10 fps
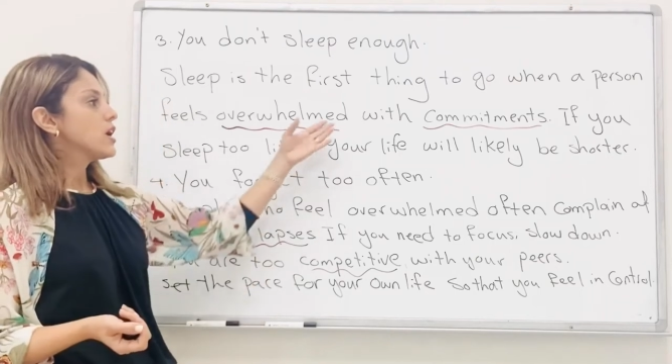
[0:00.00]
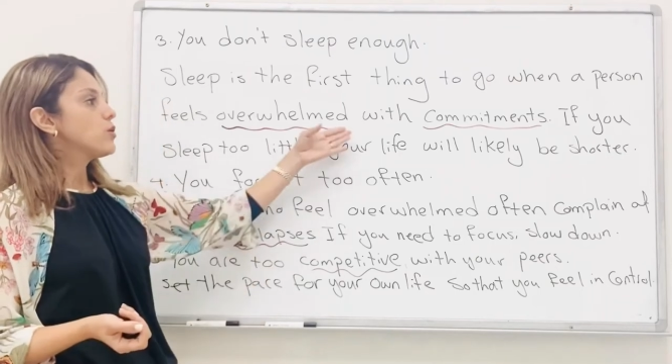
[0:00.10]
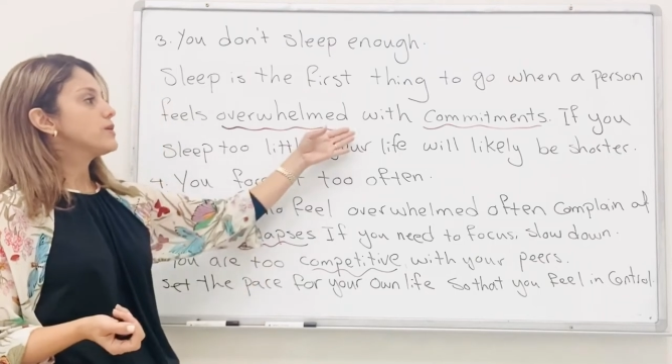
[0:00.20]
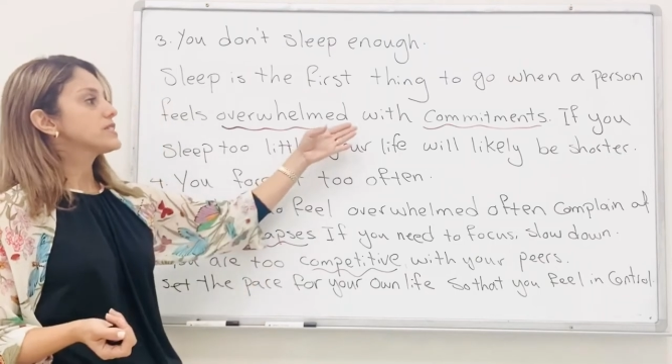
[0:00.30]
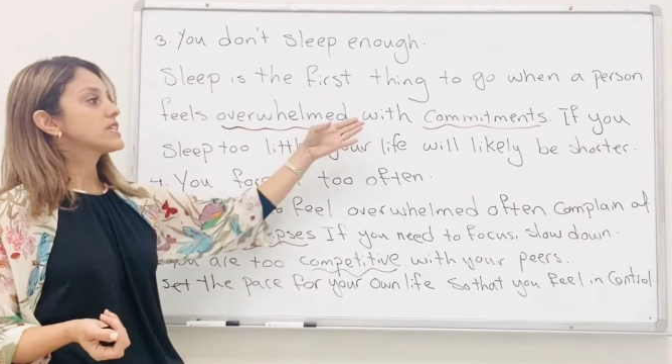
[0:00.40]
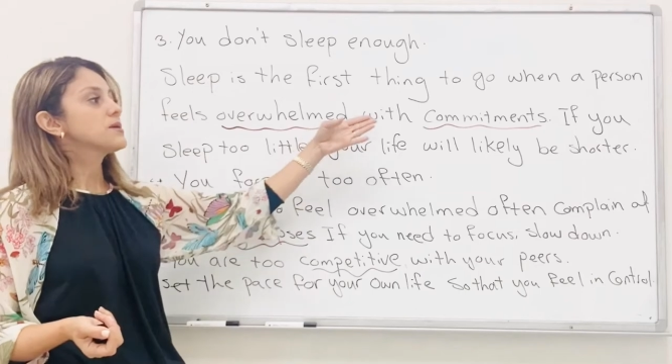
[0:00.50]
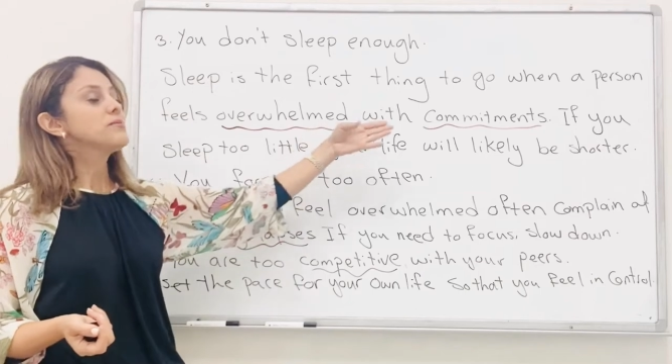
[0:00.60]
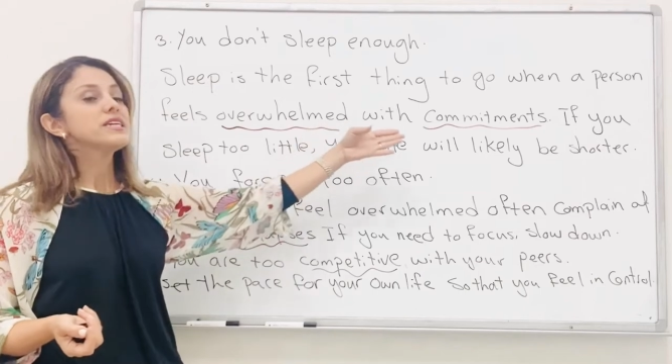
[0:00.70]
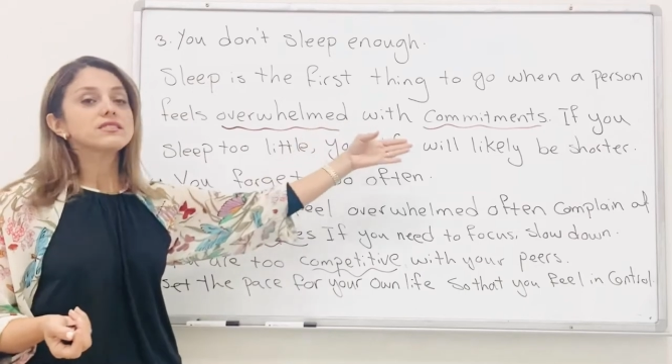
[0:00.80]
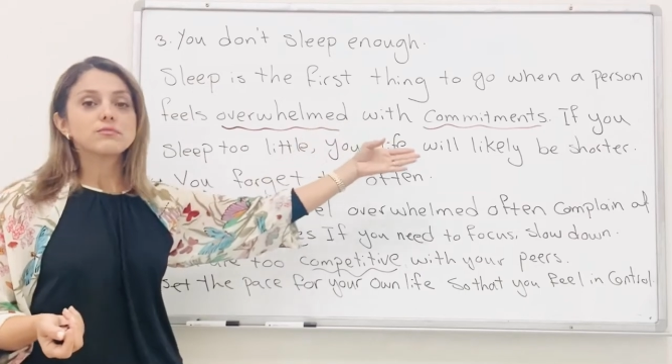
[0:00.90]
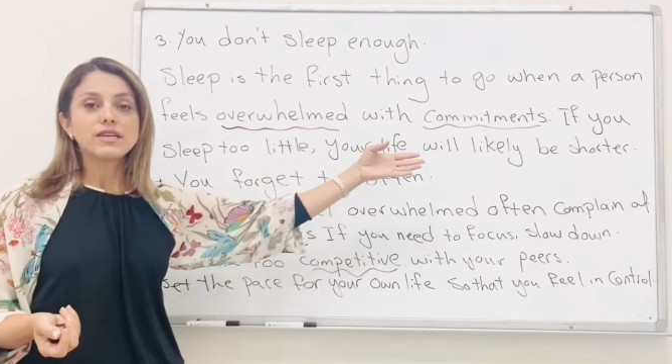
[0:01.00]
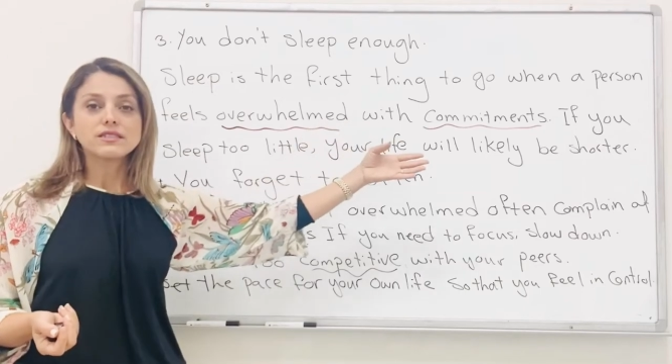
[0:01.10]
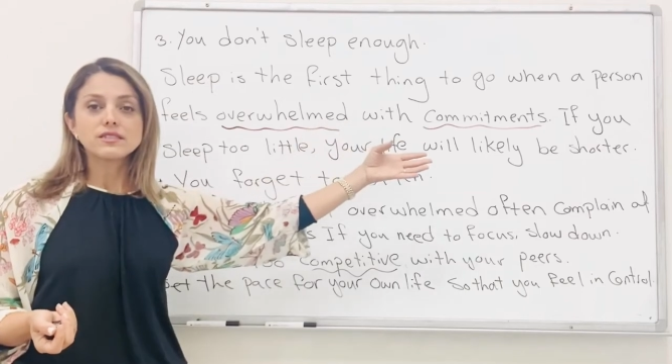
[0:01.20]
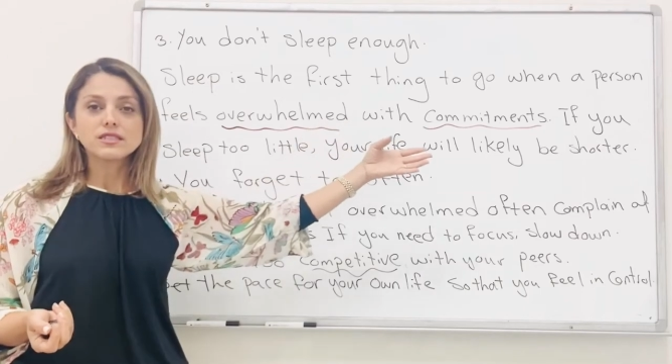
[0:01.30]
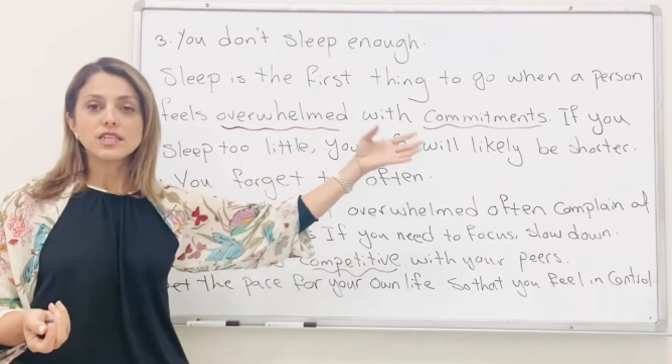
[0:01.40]
With
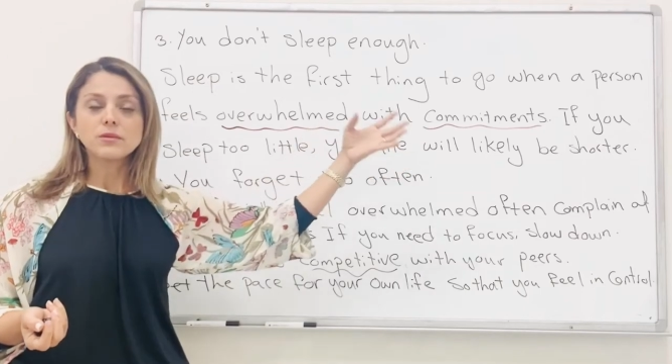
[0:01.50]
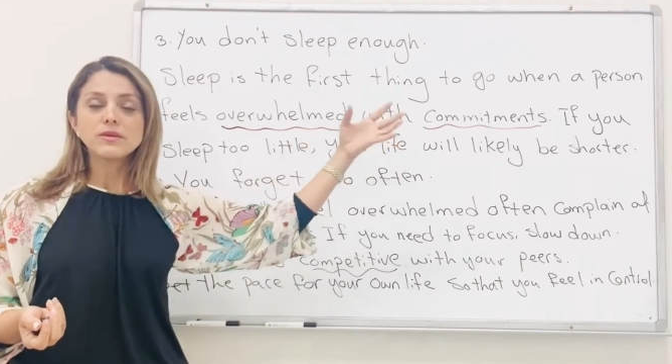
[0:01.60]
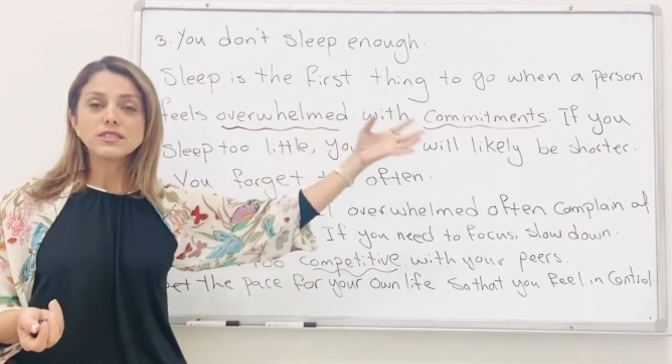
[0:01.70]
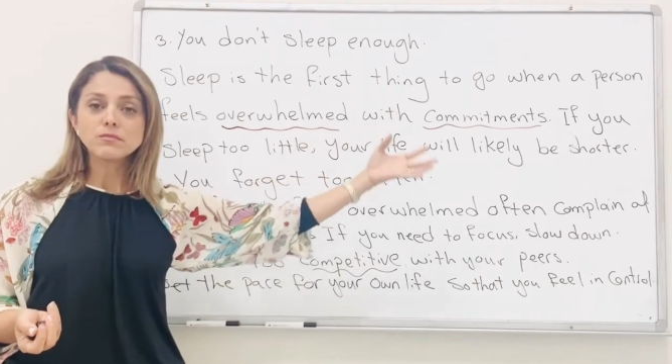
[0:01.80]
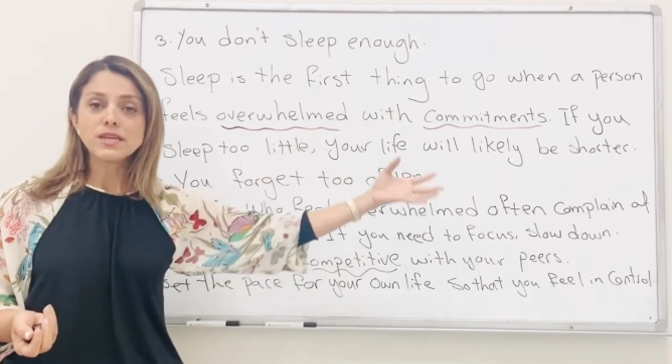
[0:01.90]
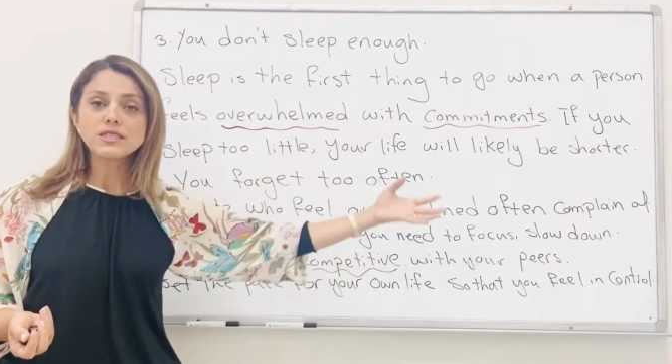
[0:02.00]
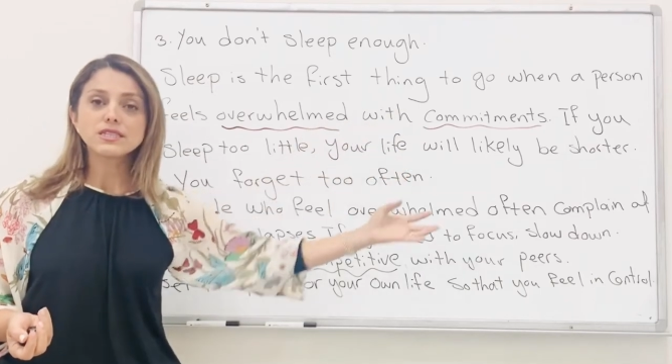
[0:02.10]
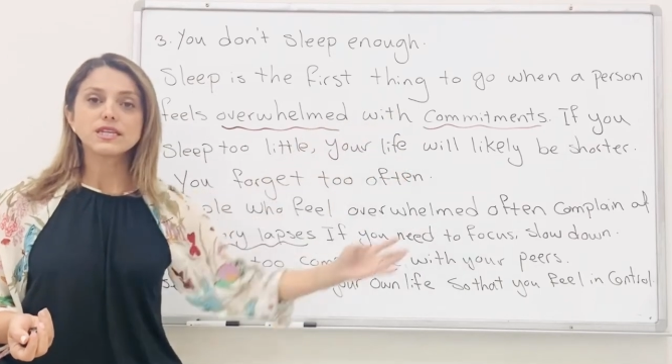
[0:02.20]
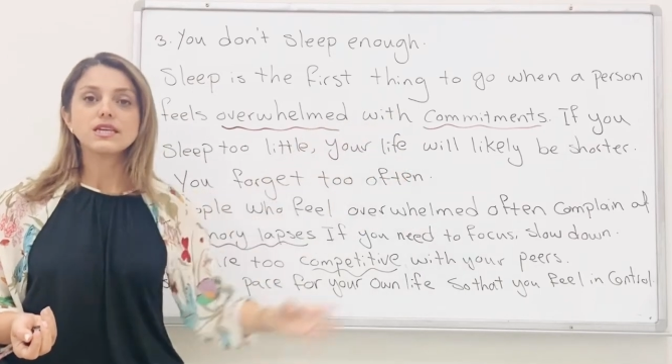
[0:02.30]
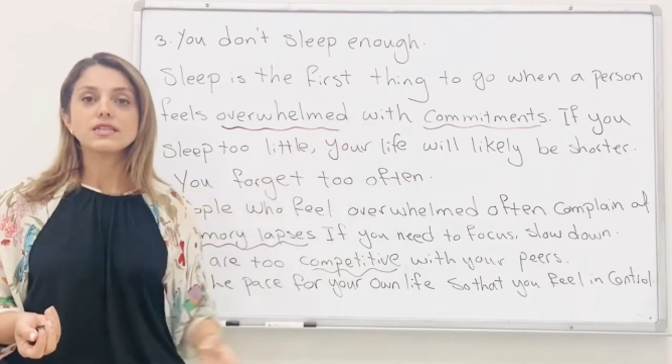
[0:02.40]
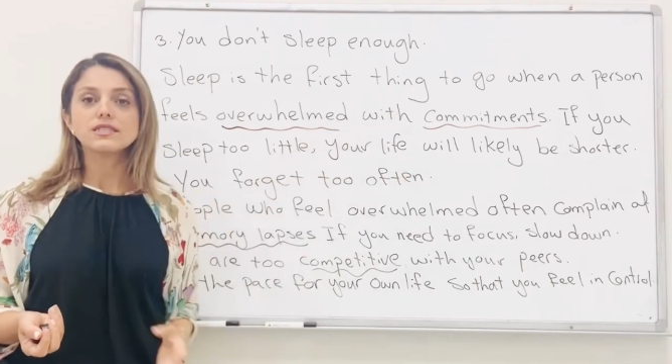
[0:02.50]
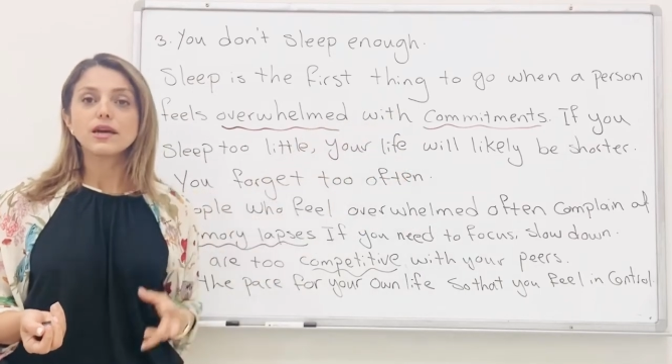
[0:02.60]
commitments. Commitments is